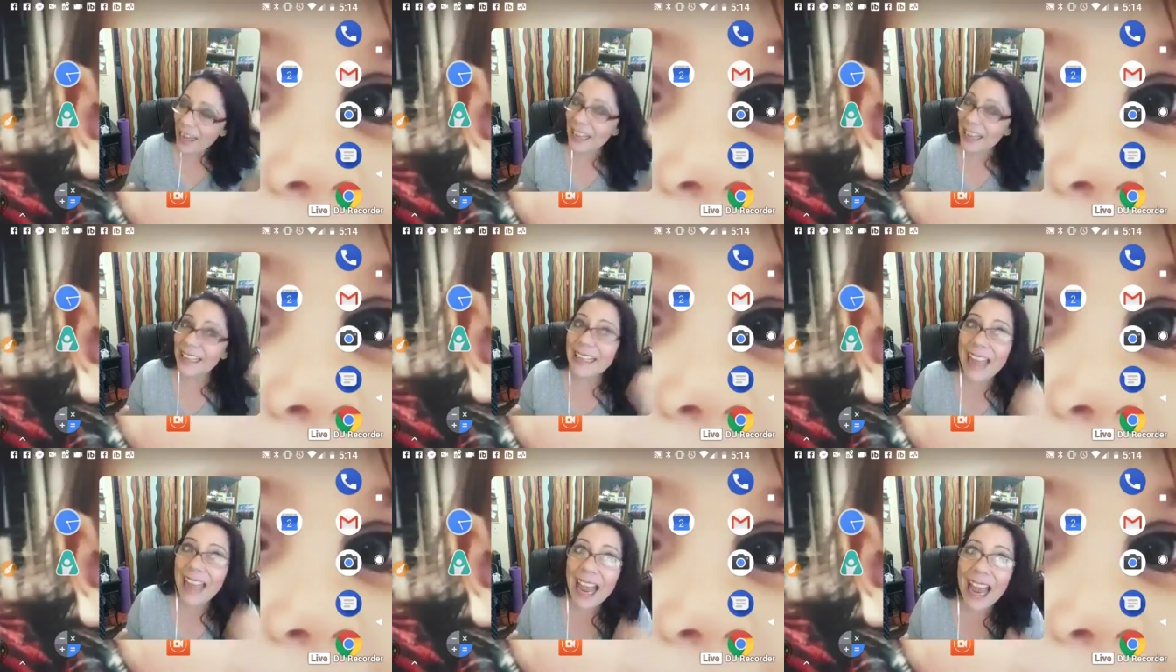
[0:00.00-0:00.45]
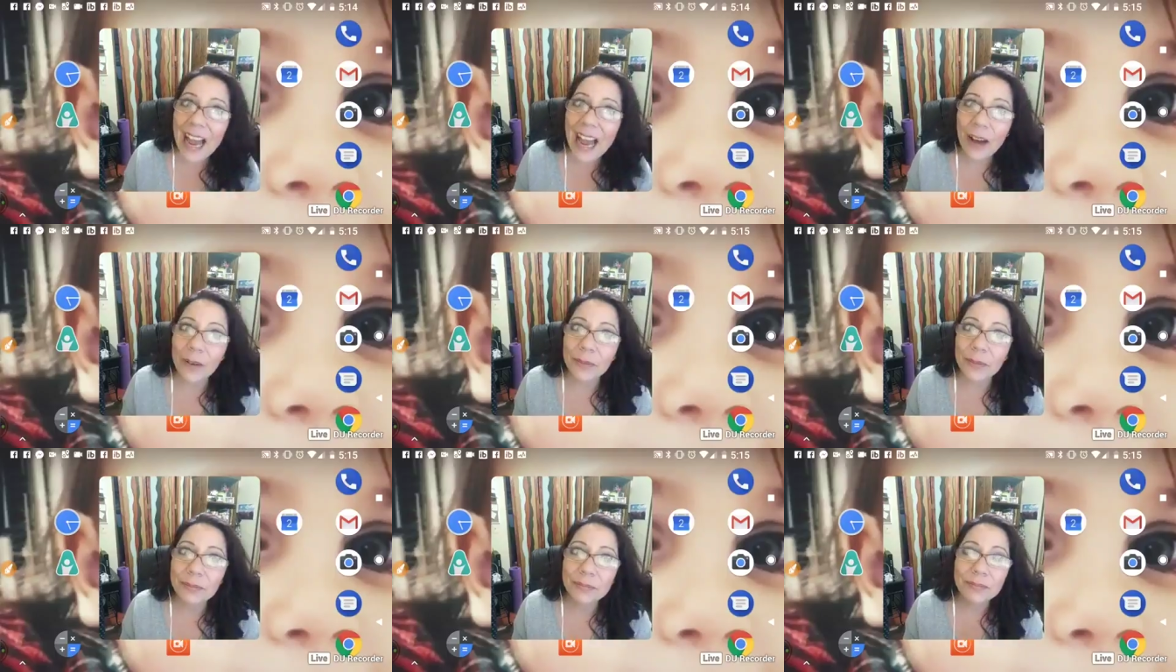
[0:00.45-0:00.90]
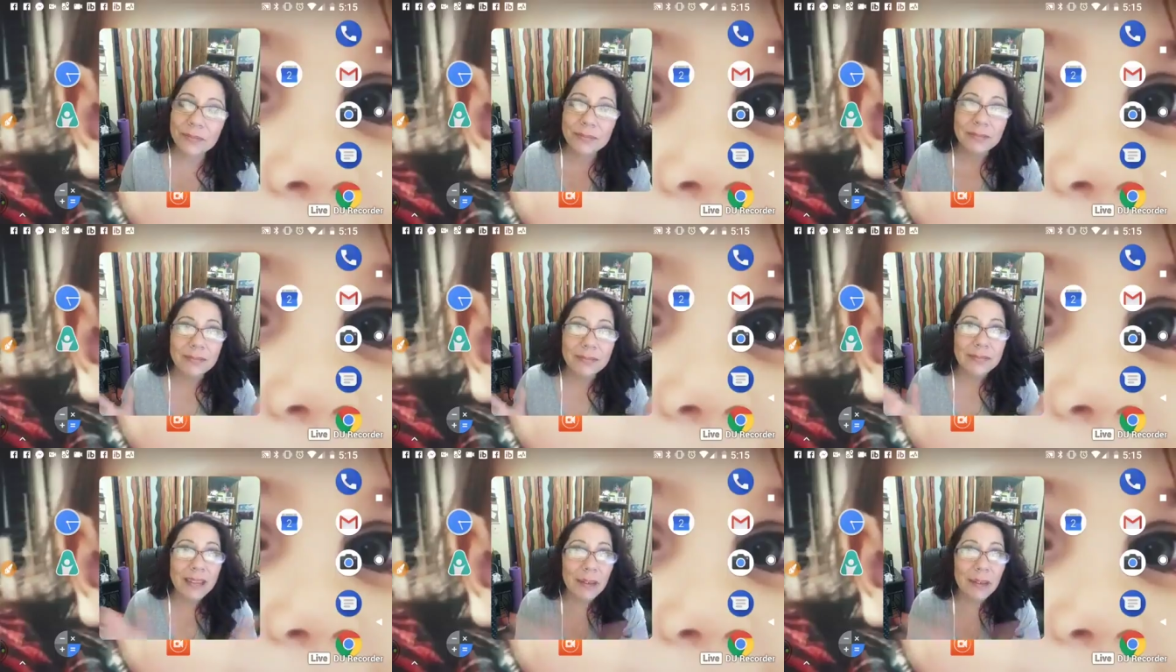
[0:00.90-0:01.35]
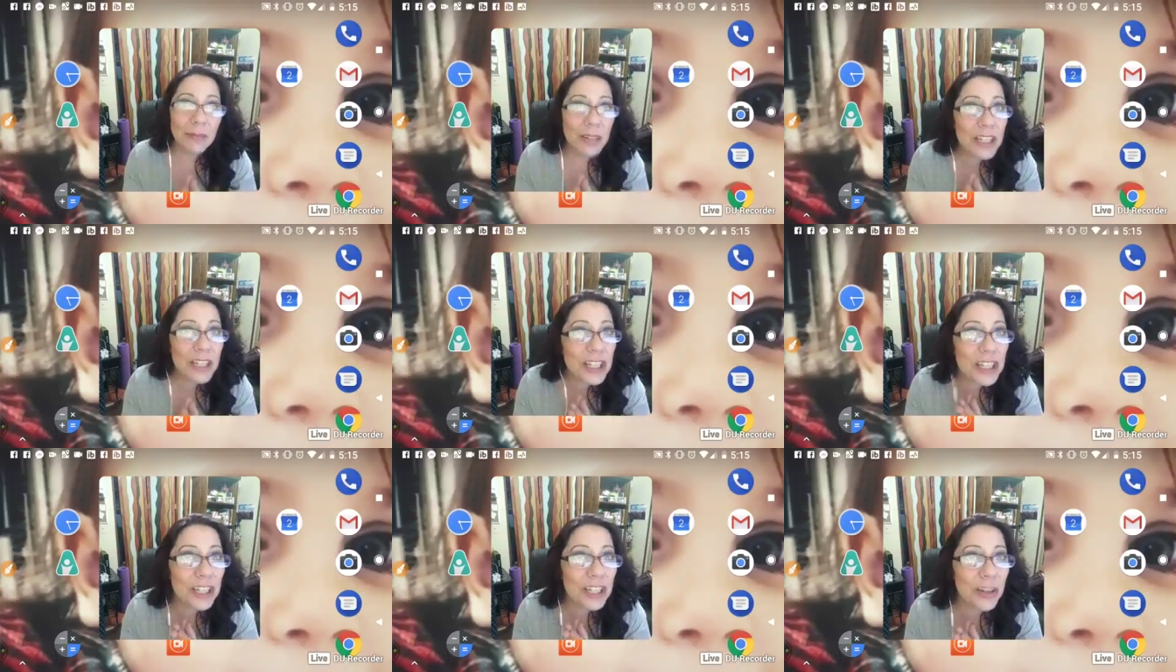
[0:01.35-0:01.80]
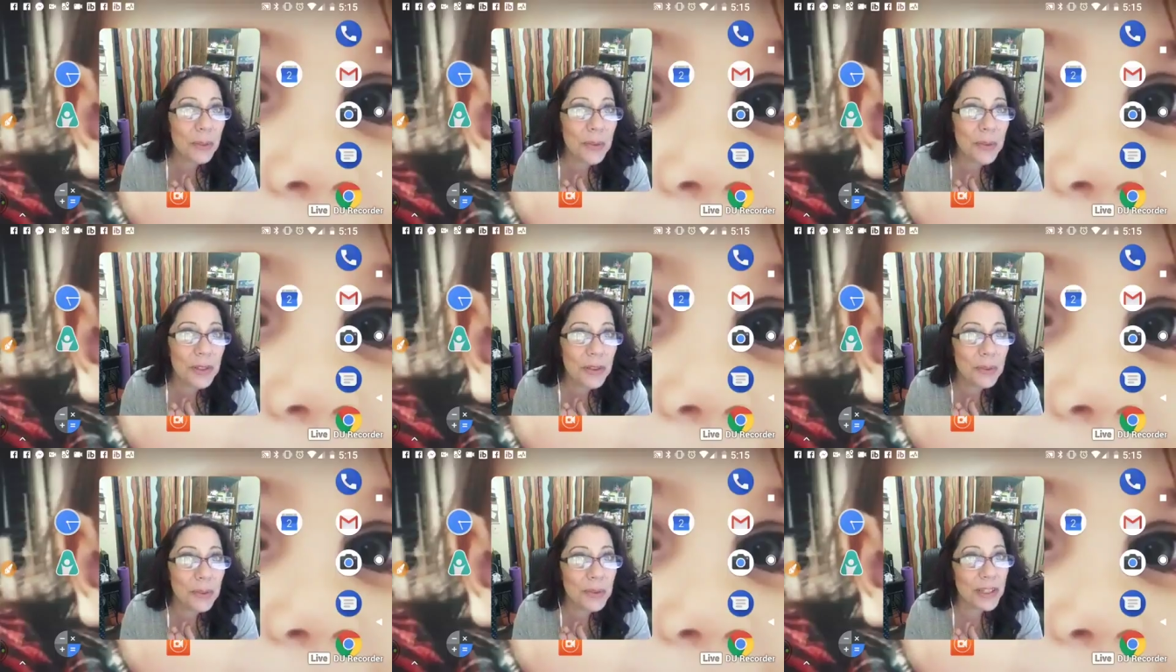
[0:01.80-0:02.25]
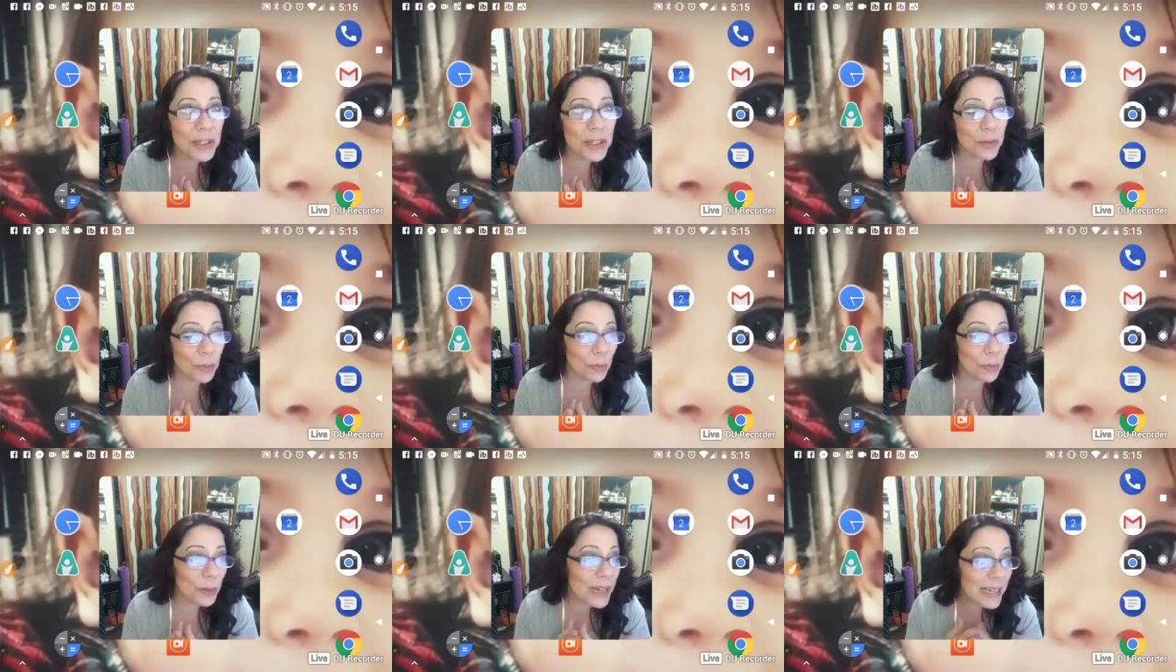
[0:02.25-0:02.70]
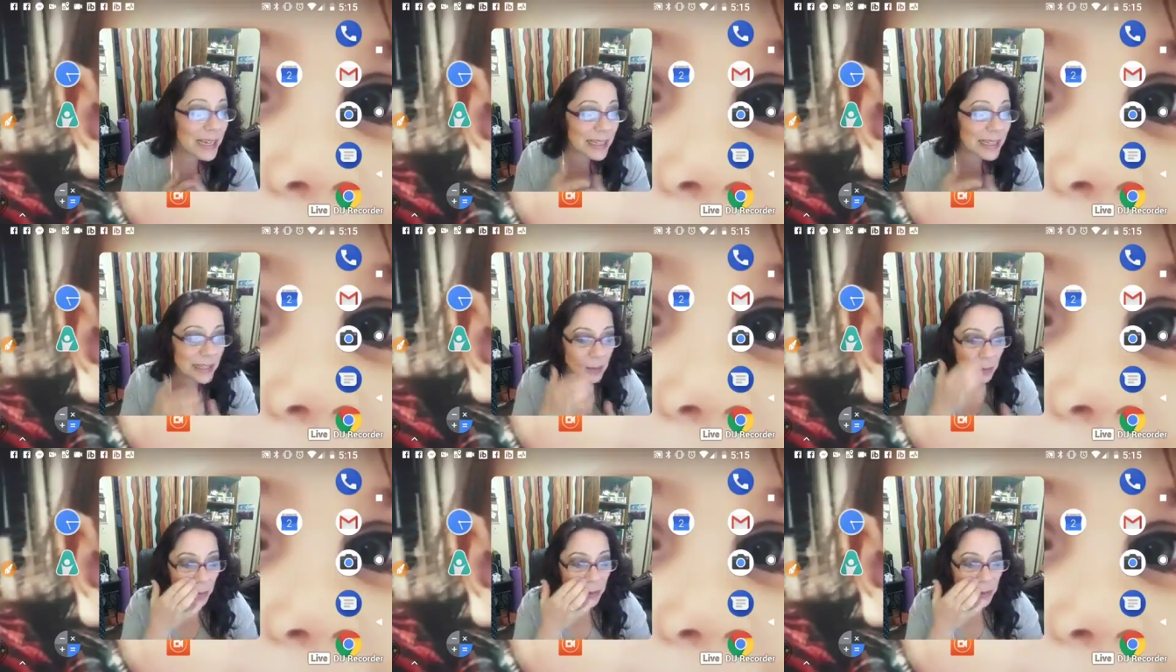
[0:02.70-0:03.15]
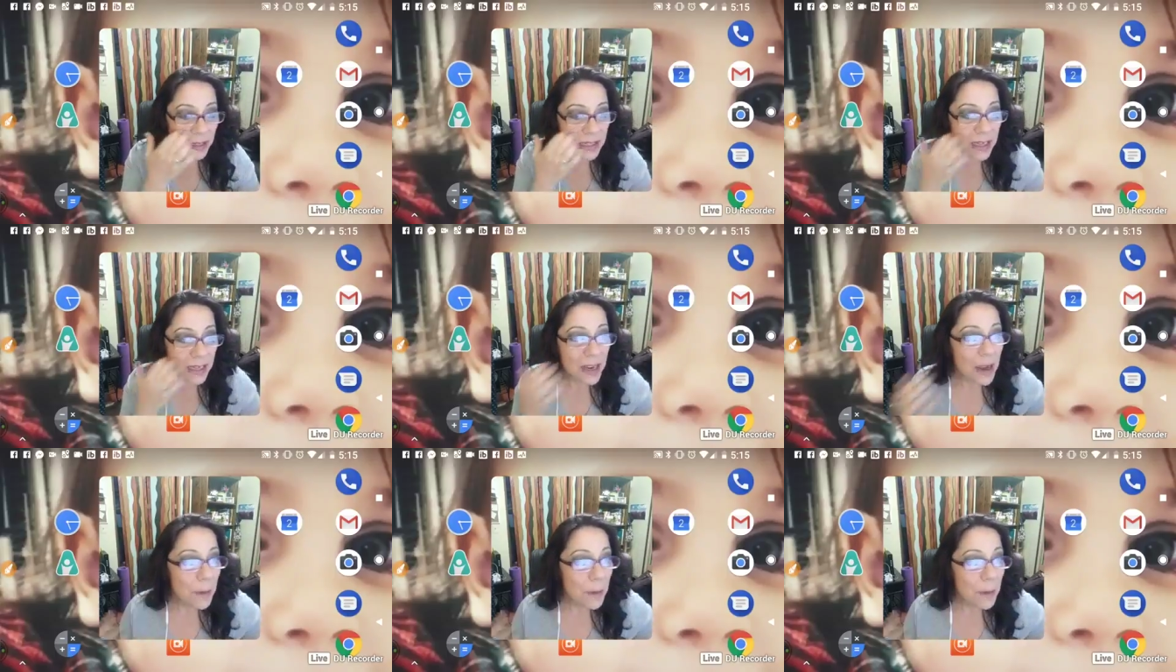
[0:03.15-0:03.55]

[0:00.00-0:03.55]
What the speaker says: Now, I'm going to share with you this resource,